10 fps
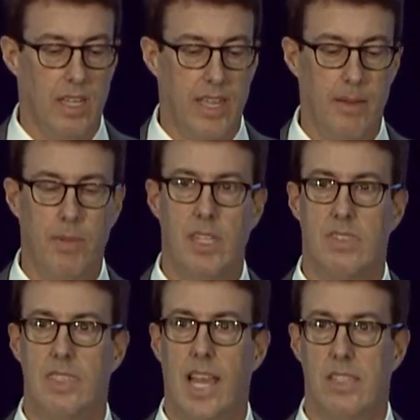That
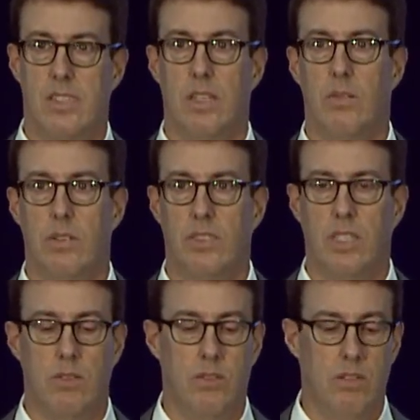means net zero
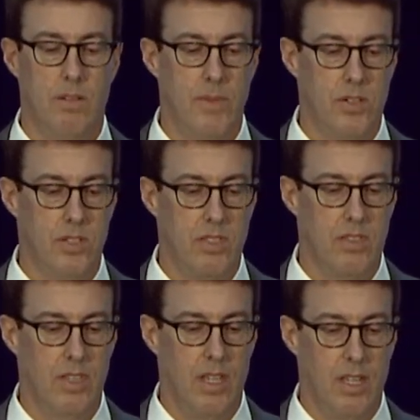CO2 emissions